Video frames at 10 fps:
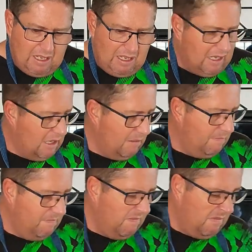
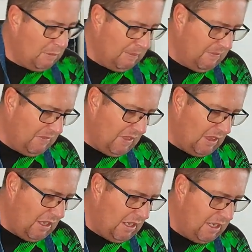
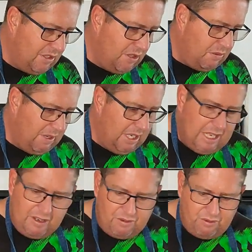I just want
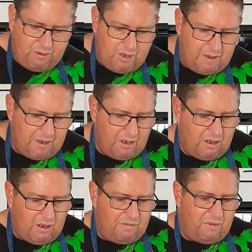to get rid
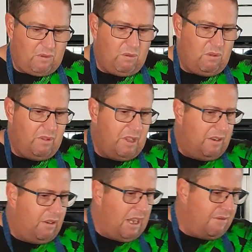of all the
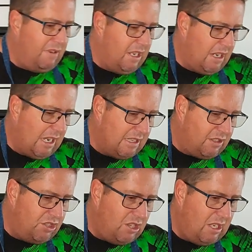roughly cut
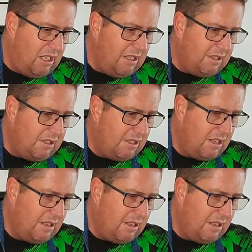chilies